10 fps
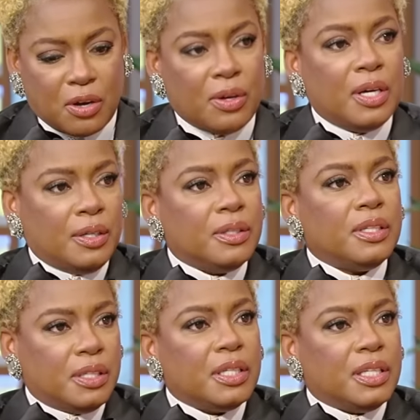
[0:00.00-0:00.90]
watched it in
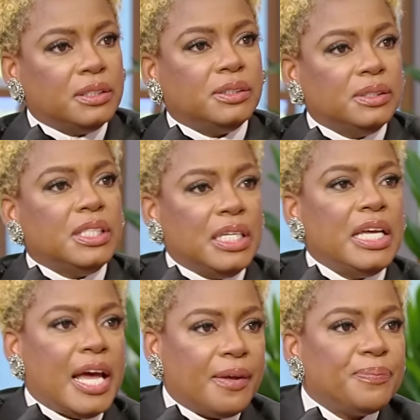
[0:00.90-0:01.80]
real time with you.
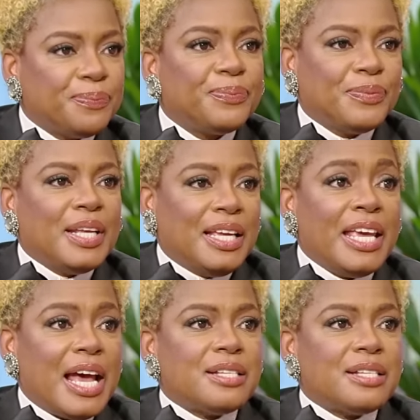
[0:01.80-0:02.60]
Yes. Absolutely. Yes.